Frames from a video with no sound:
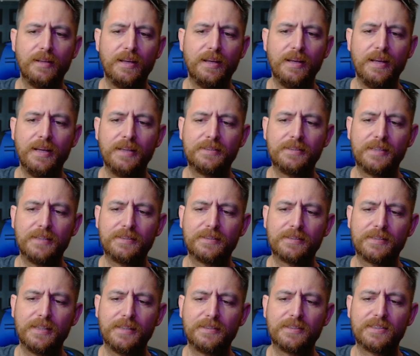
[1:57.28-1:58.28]
it's
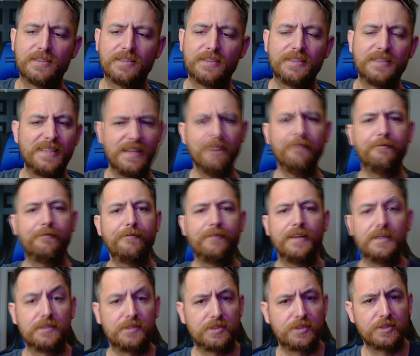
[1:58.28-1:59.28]
stiff,
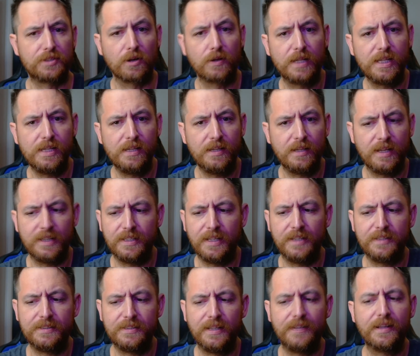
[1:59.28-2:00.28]
it's sturdy,
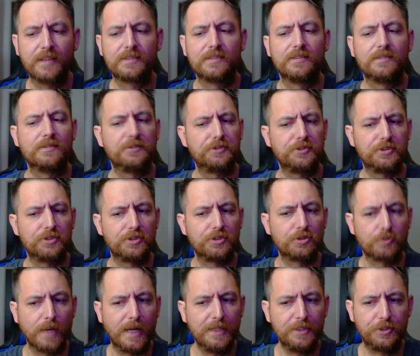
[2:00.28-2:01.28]
it doesn't
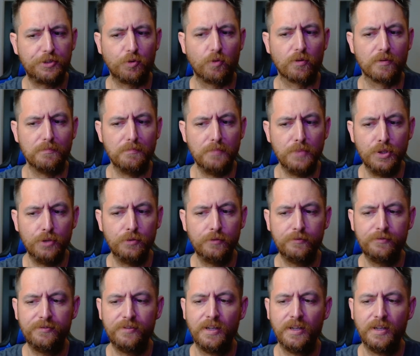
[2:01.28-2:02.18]
stretch or move.